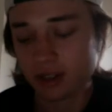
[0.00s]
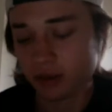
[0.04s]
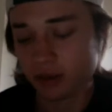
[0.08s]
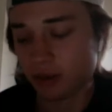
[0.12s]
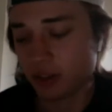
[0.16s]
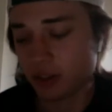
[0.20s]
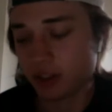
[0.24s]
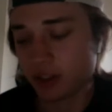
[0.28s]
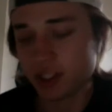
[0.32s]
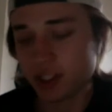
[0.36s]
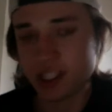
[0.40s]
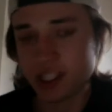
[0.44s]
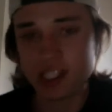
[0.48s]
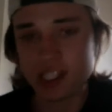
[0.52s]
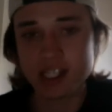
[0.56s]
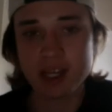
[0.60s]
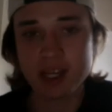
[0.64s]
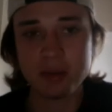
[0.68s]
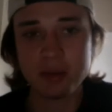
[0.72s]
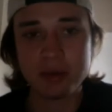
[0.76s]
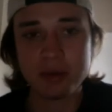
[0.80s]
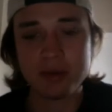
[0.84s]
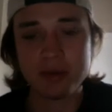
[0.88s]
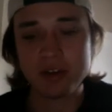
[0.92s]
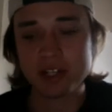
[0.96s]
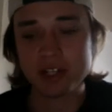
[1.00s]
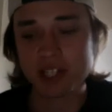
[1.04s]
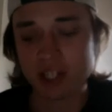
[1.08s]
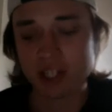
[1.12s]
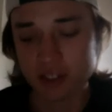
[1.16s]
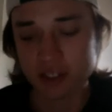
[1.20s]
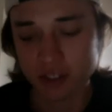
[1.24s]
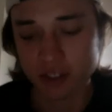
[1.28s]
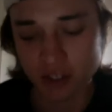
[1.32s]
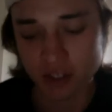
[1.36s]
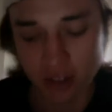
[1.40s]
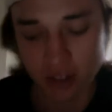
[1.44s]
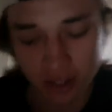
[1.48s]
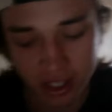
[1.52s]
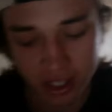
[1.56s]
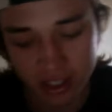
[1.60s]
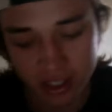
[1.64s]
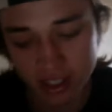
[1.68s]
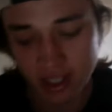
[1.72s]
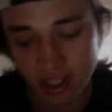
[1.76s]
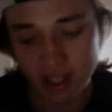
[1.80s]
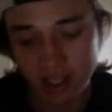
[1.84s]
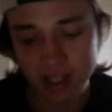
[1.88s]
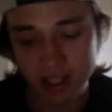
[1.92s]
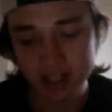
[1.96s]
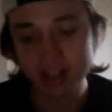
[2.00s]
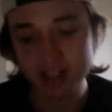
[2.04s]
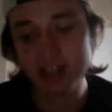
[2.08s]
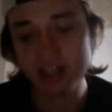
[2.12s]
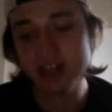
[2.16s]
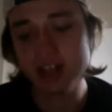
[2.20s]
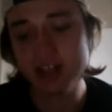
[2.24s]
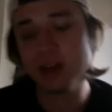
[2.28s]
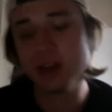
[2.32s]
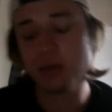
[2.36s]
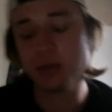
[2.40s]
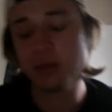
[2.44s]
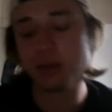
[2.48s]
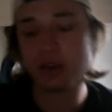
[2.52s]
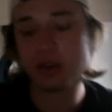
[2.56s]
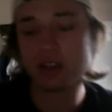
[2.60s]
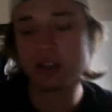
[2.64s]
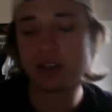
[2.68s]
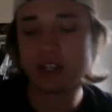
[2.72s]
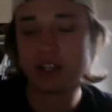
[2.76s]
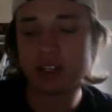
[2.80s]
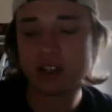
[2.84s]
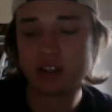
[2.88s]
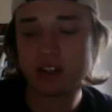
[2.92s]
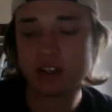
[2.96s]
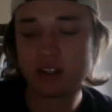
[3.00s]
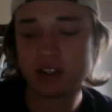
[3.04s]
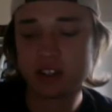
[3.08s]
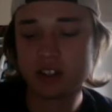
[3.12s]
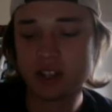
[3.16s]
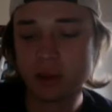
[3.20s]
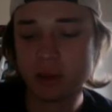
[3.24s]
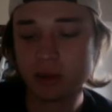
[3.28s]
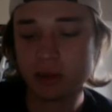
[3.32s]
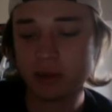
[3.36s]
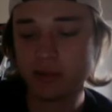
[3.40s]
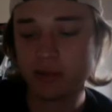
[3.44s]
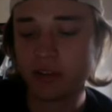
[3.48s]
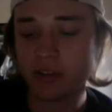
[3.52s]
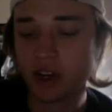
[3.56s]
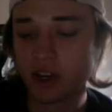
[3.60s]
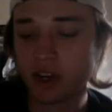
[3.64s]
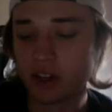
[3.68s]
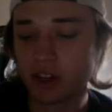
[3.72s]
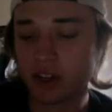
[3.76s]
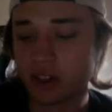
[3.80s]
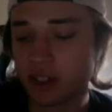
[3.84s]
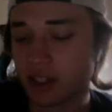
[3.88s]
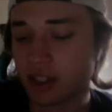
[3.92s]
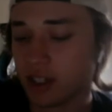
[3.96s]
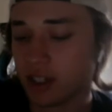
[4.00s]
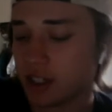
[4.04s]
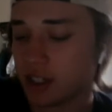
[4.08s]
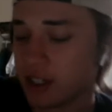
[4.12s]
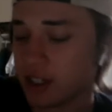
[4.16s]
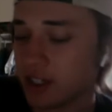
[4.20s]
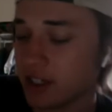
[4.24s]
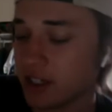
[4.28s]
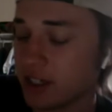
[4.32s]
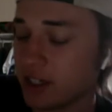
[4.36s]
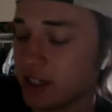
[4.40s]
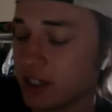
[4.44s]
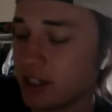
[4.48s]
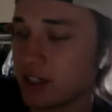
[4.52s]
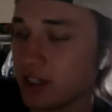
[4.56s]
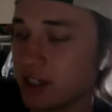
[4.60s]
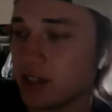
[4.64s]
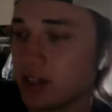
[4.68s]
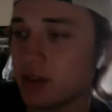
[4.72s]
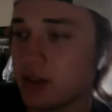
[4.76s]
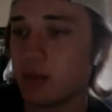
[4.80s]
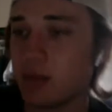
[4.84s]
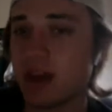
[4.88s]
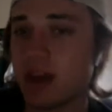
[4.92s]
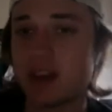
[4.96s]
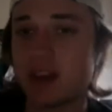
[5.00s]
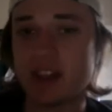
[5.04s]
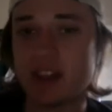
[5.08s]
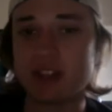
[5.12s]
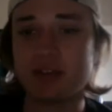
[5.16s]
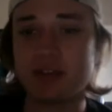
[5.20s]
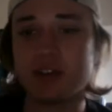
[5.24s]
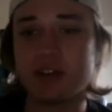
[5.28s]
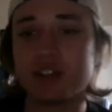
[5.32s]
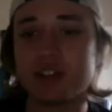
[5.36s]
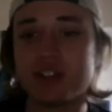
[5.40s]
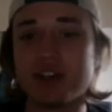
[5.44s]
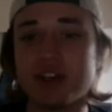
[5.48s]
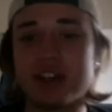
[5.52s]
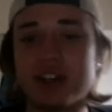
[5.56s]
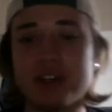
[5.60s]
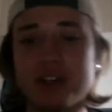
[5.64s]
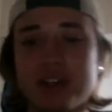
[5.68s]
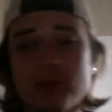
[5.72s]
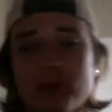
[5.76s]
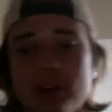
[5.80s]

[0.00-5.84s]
Really needed him to finish out strong. He didn't. But on the topic of Gurley, man, that's frustrating to